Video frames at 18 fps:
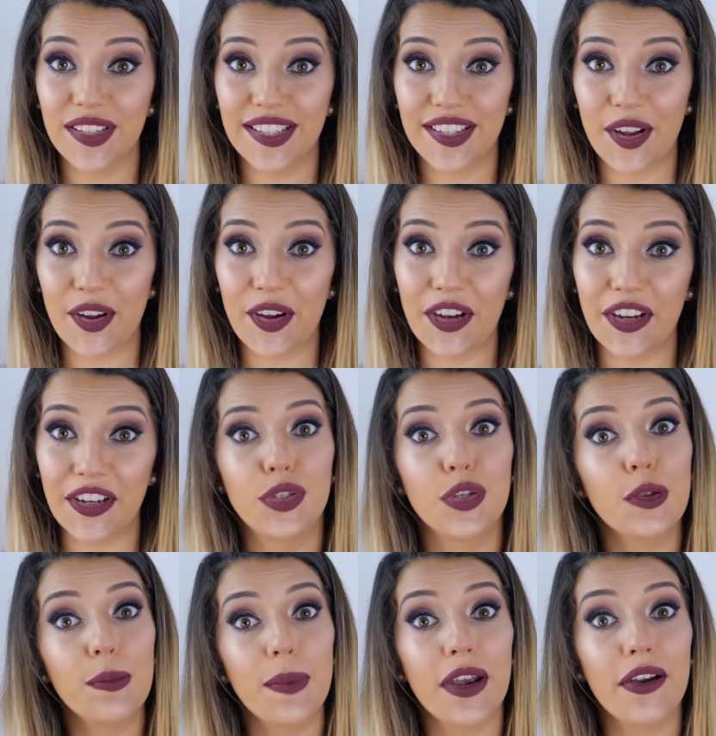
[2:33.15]
So
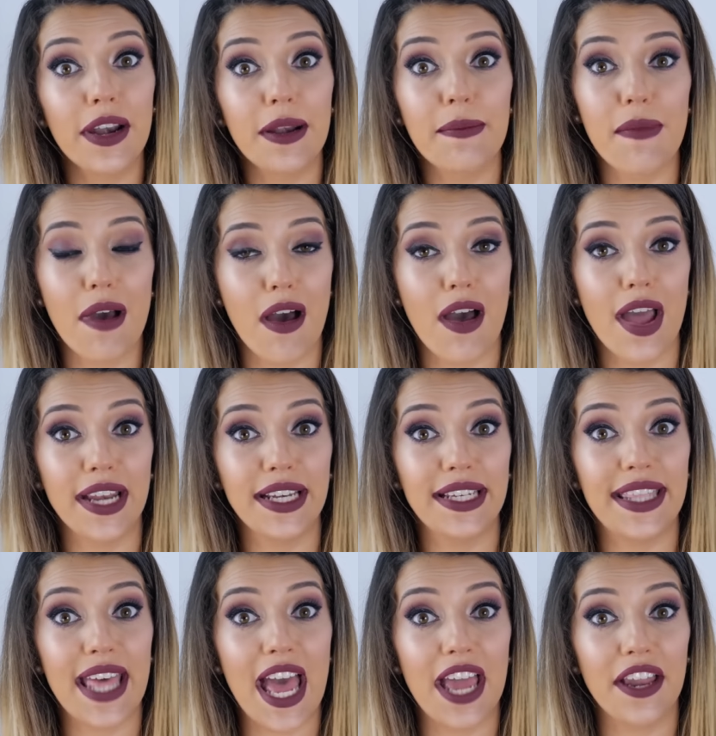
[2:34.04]
do bear in
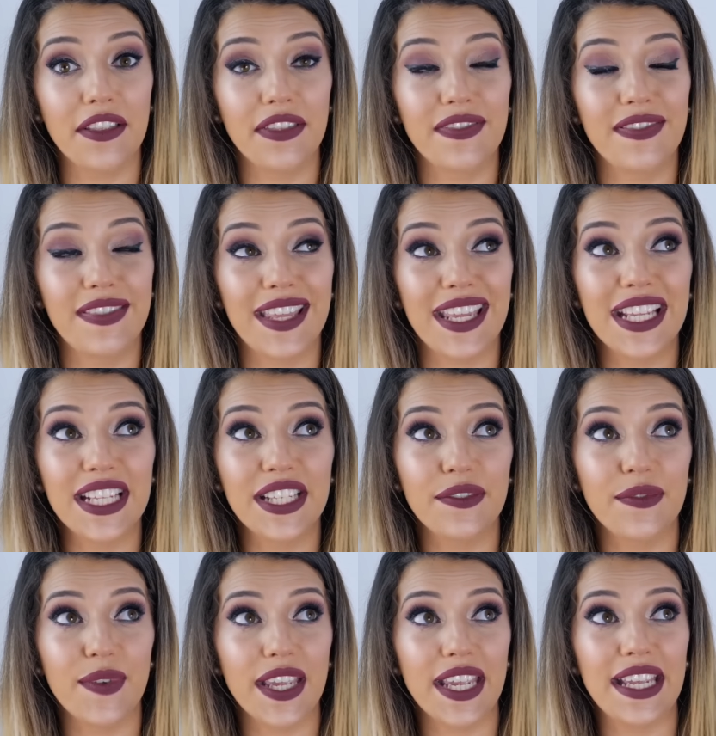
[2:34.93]
mind that
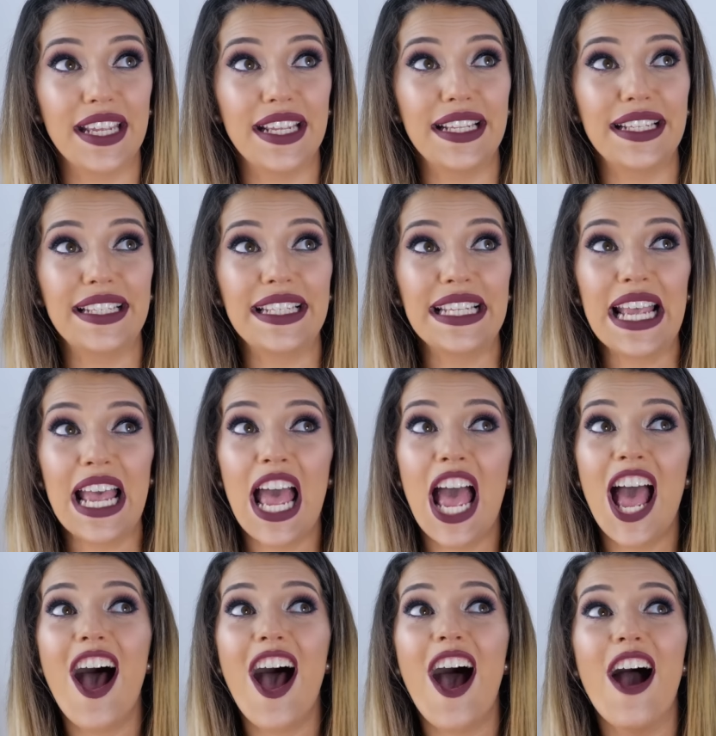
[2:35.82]
these figures
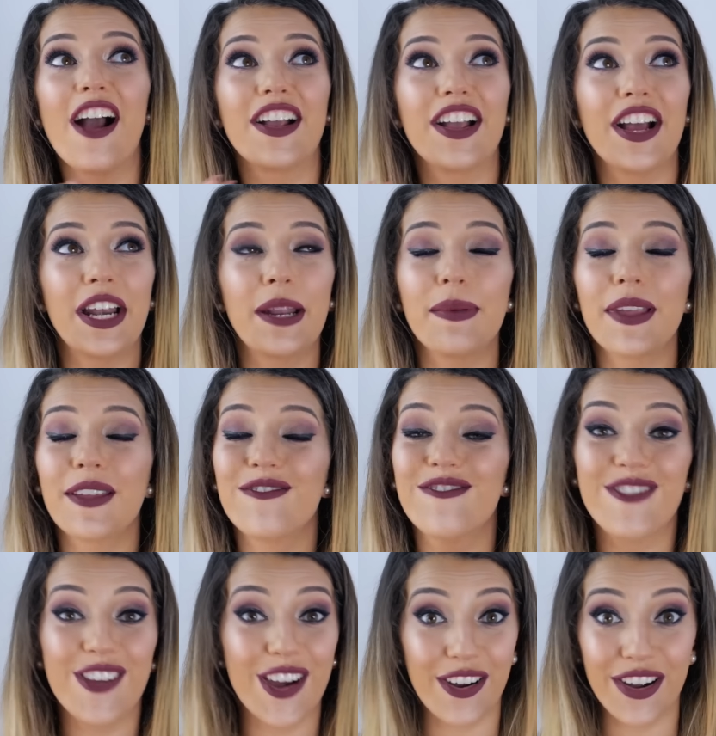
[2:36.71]
are gonna be
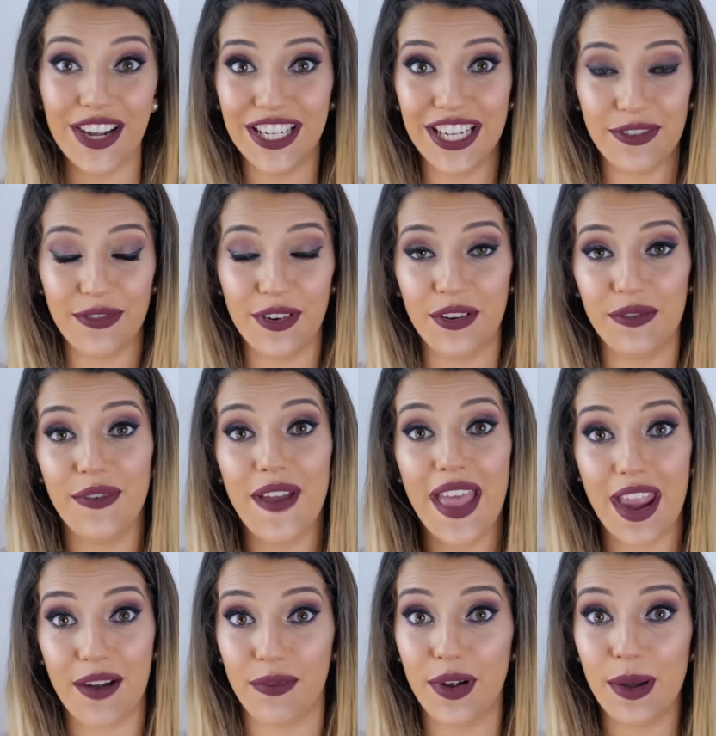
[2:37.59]
very different
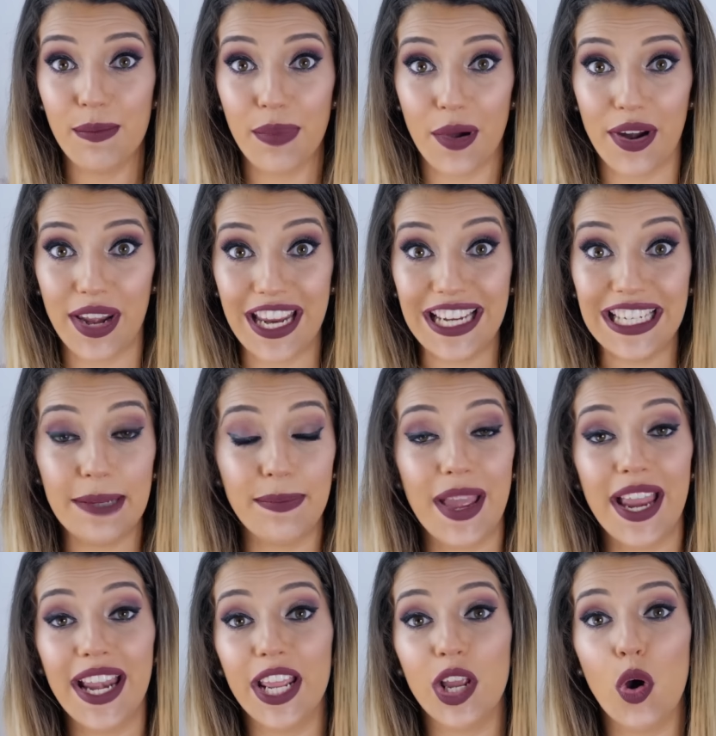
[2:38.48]
for everybody
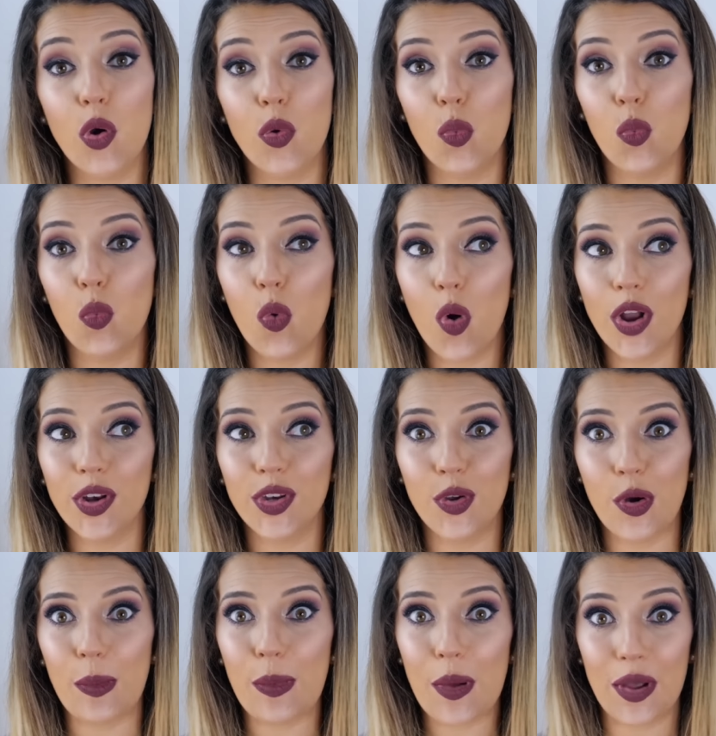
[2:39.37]
depending on what
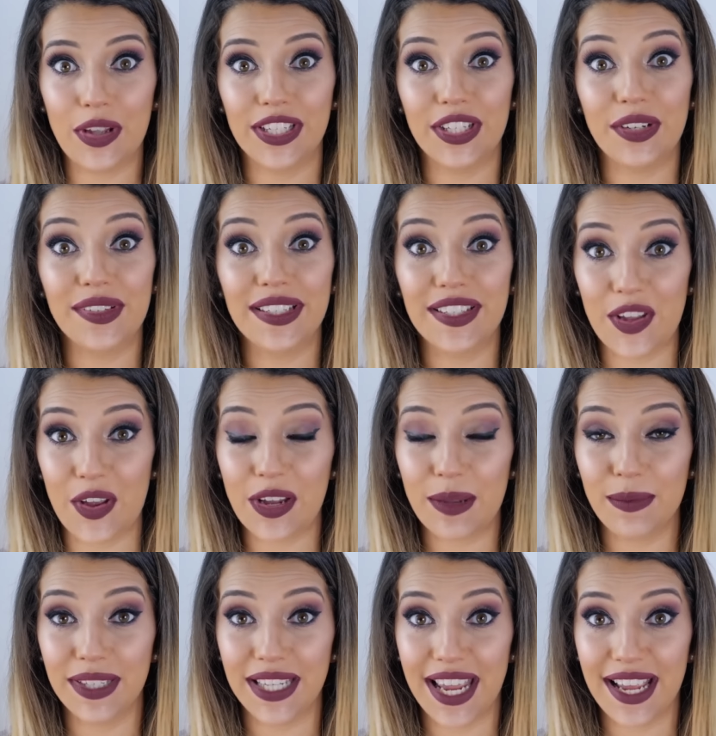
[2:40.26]
your personal
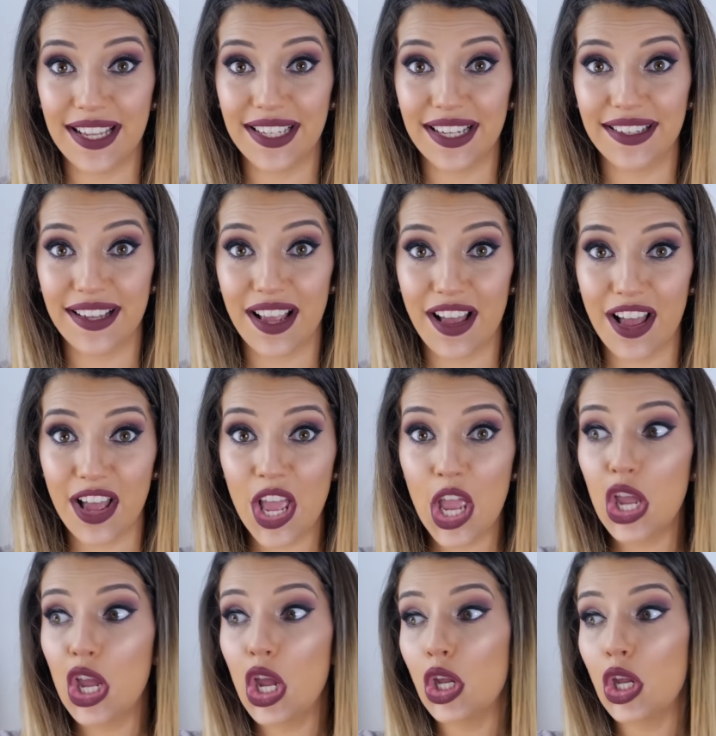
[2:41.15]
circumstances are.